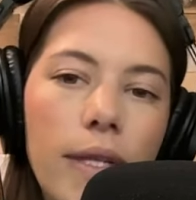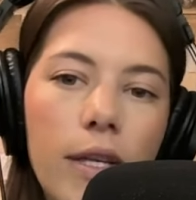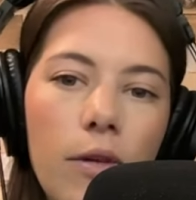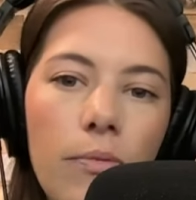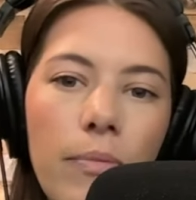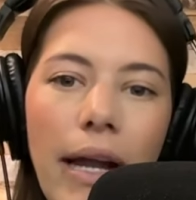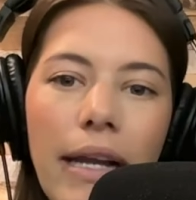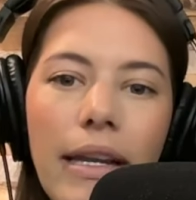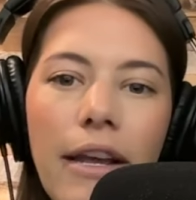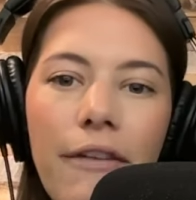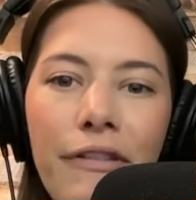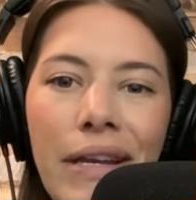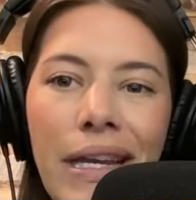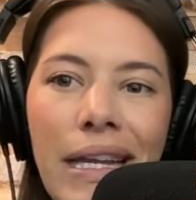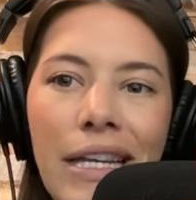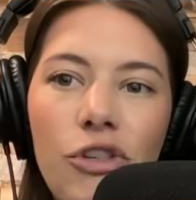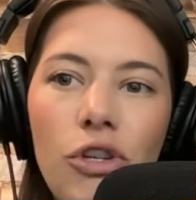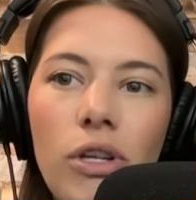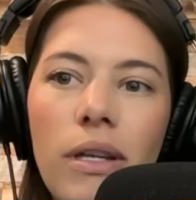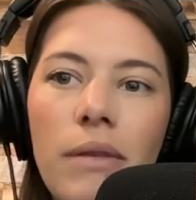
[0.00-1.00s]
So by
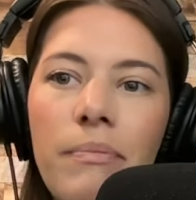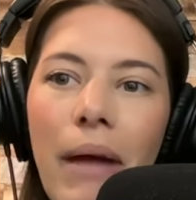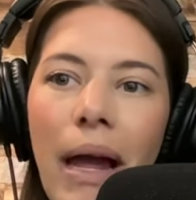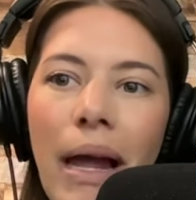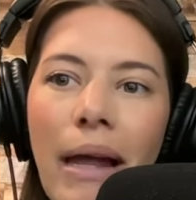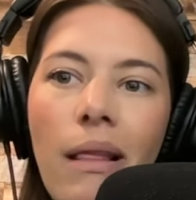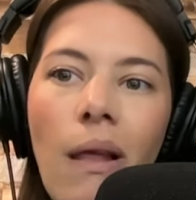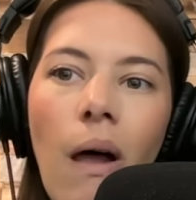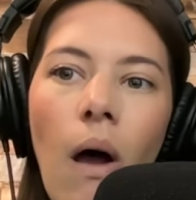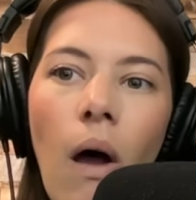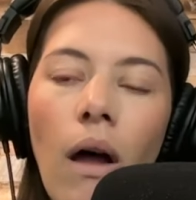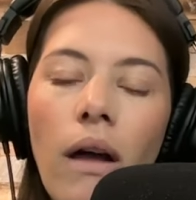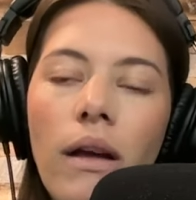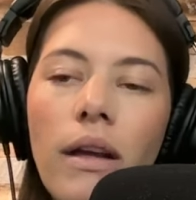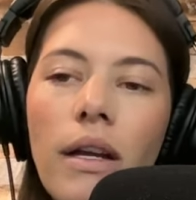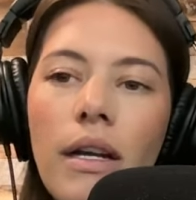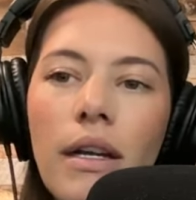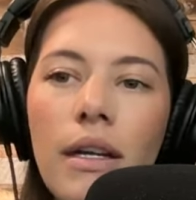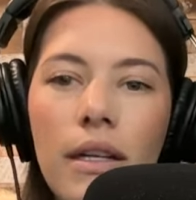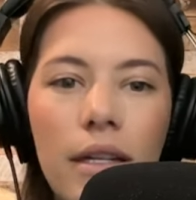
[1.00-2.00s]
definition, by law,
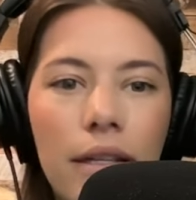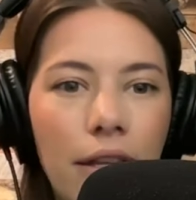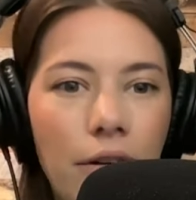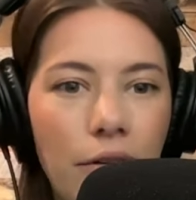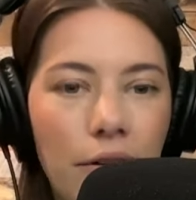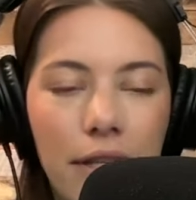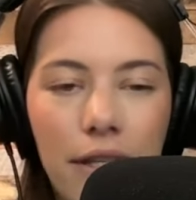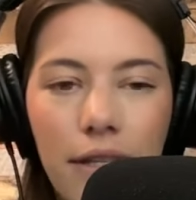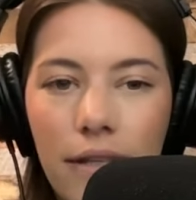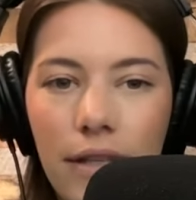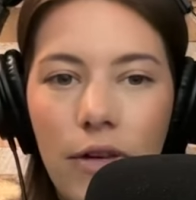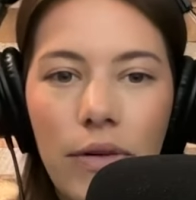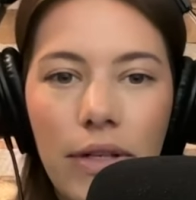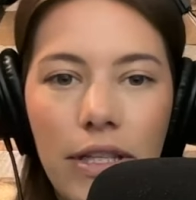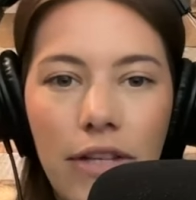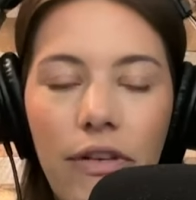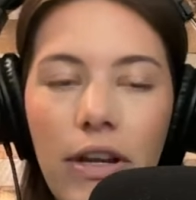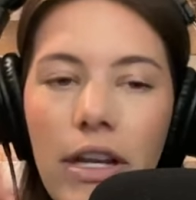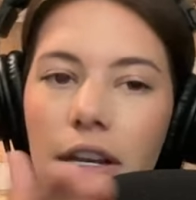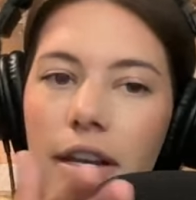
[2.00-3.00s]
there was, you know,
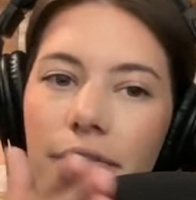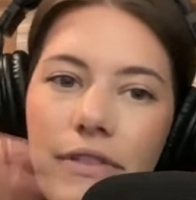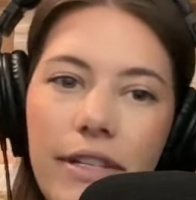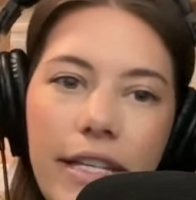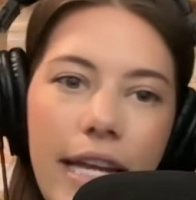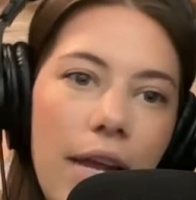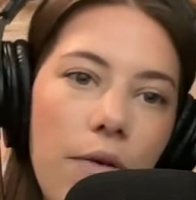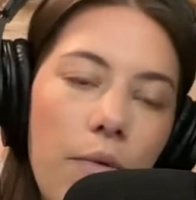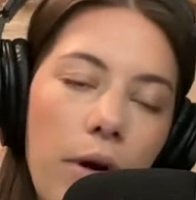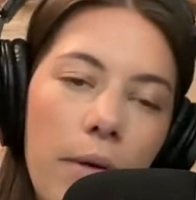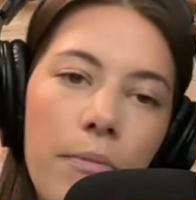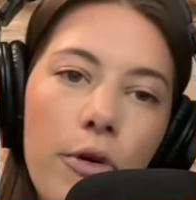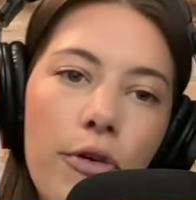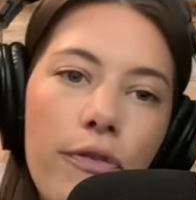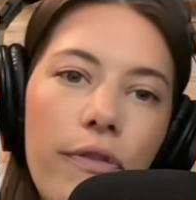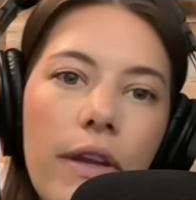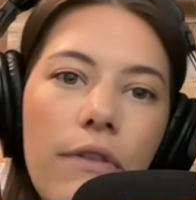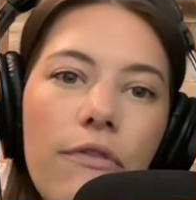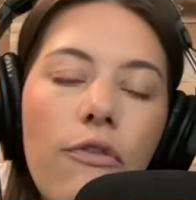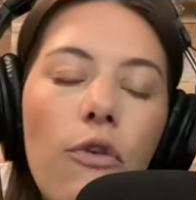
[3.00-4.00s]
a definitive date where
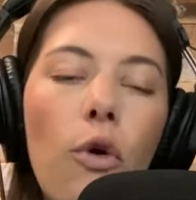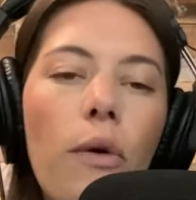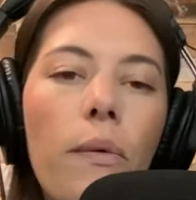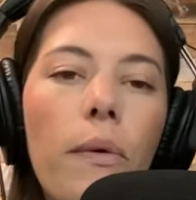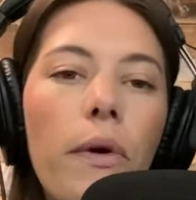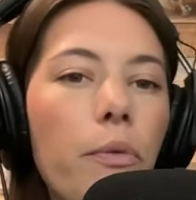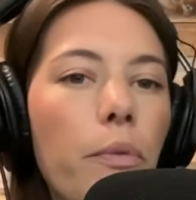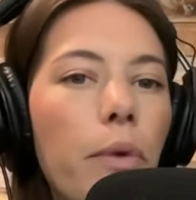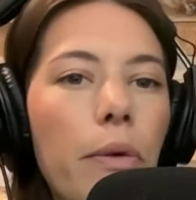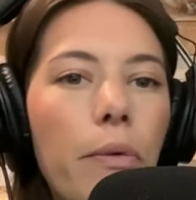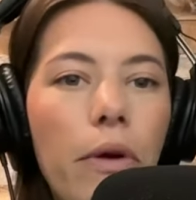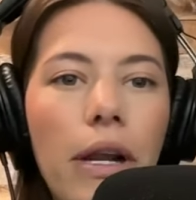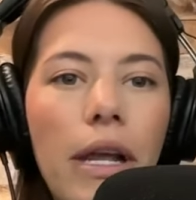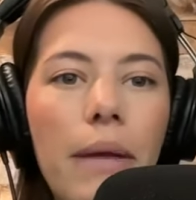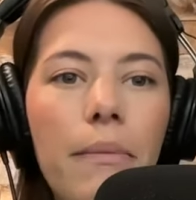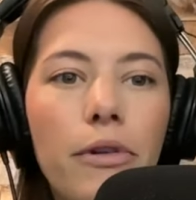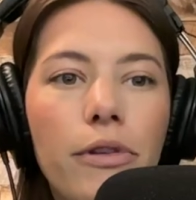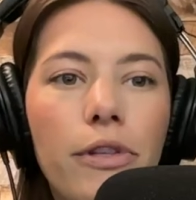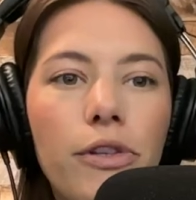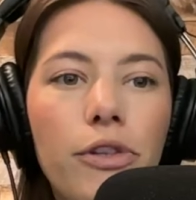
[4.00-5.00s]
moving forward, we weren't
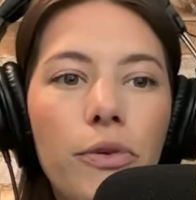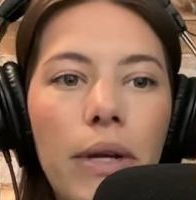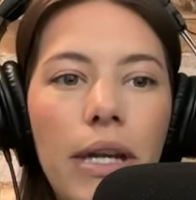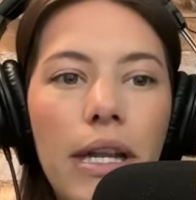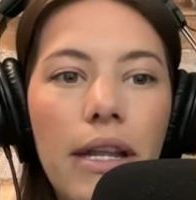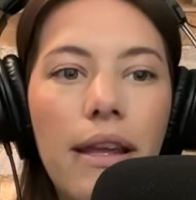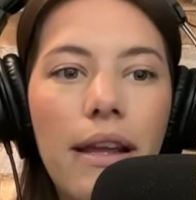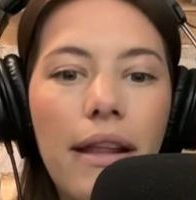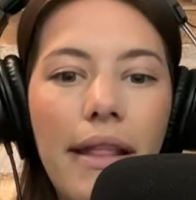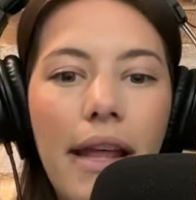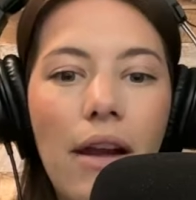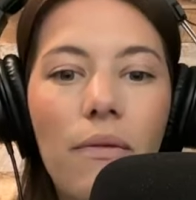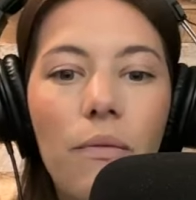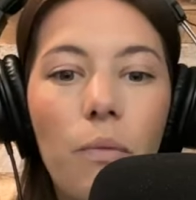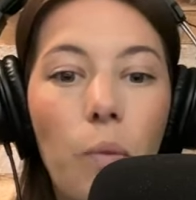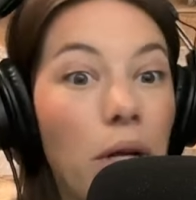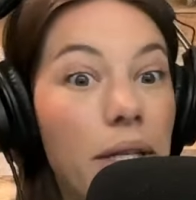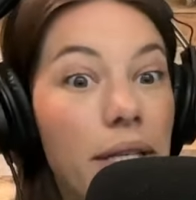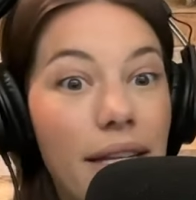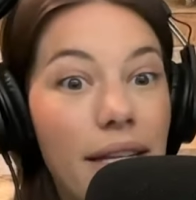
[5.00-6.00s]
able to do anything that
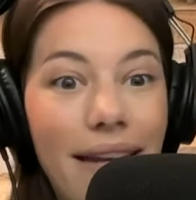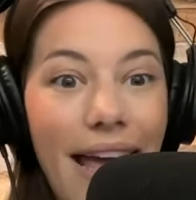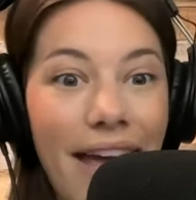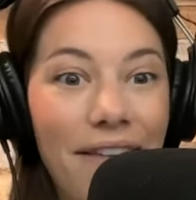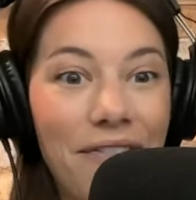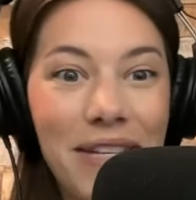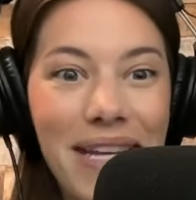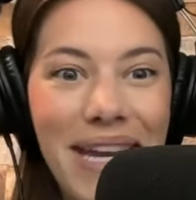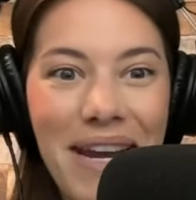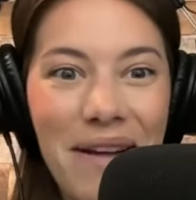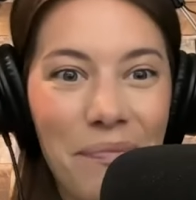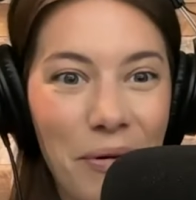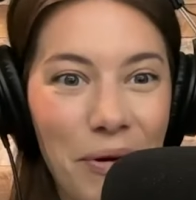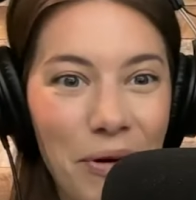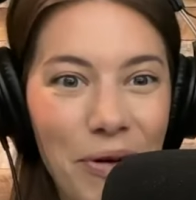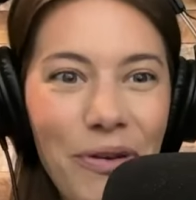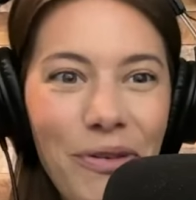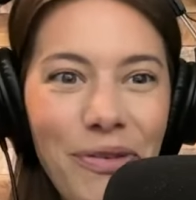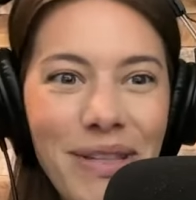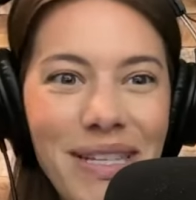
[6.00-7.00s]
wasn't FDA
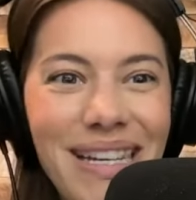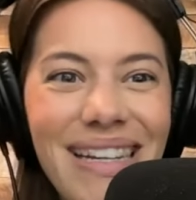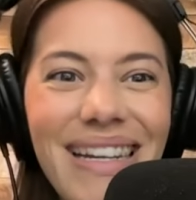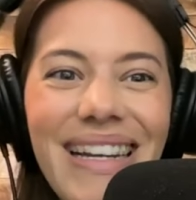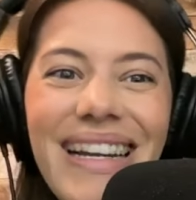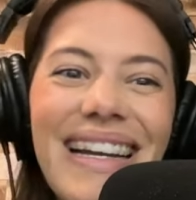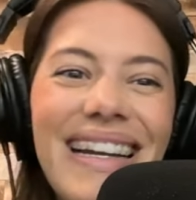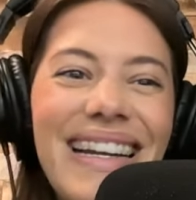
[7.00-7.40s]
approved.